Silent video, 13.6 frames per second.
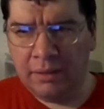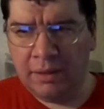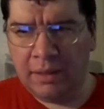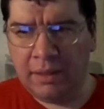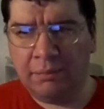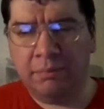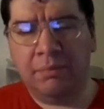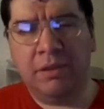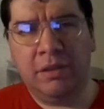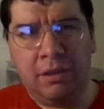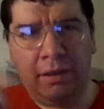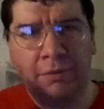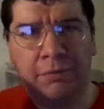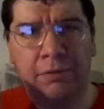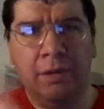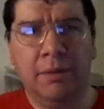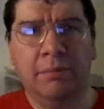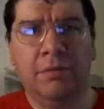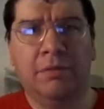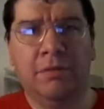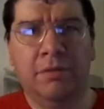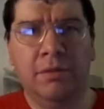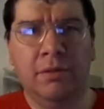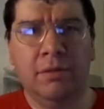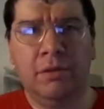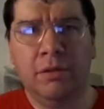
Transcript: that he offered him to